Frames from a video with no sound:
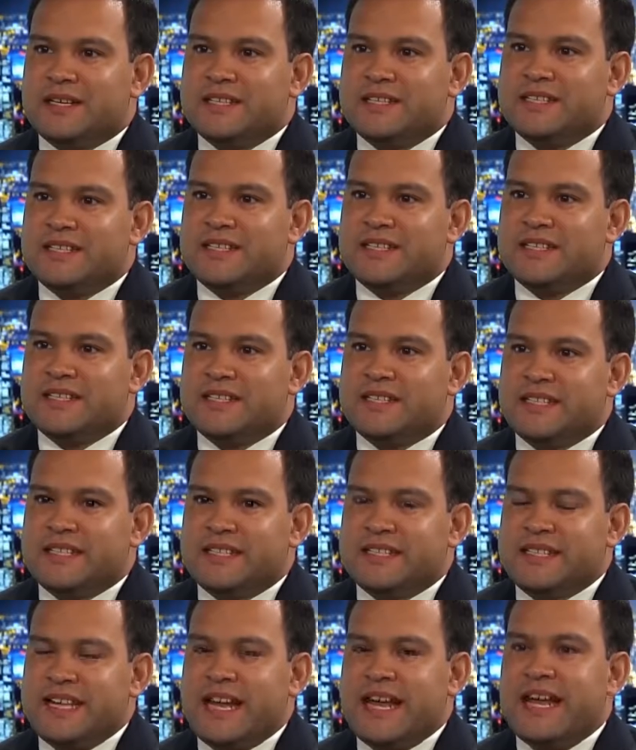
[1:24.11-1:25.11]
since the
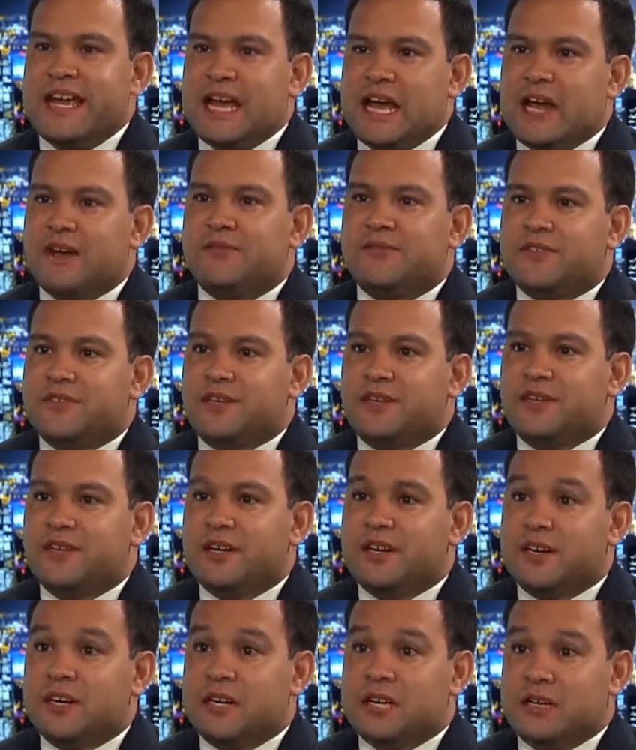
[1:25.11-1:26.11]
day after
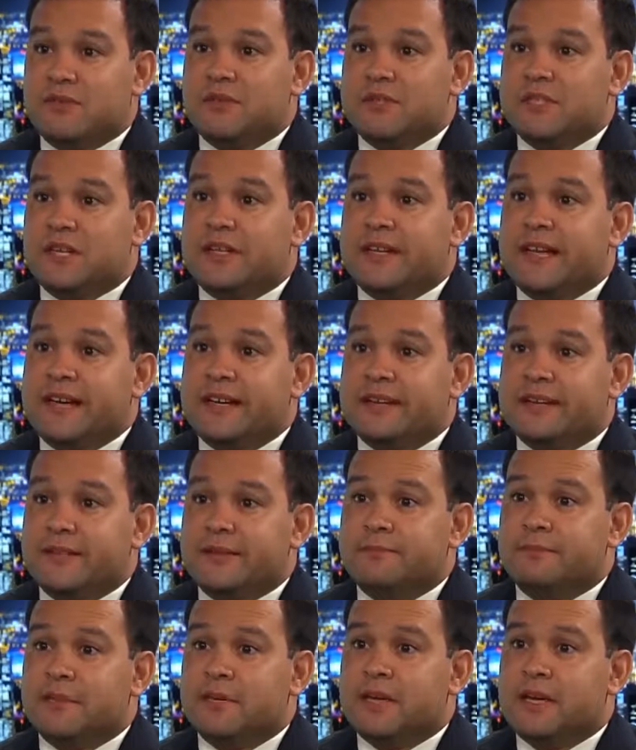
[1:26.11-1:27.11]
he was
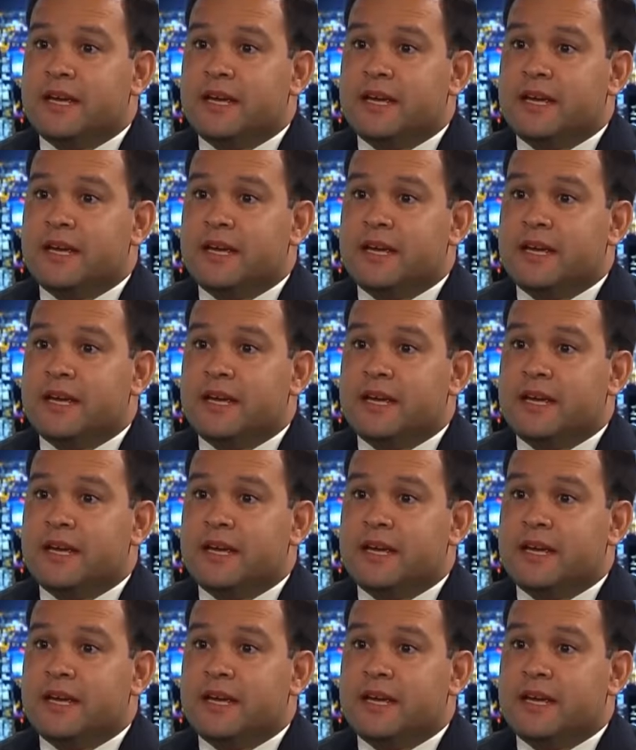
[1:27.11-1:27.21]
elected.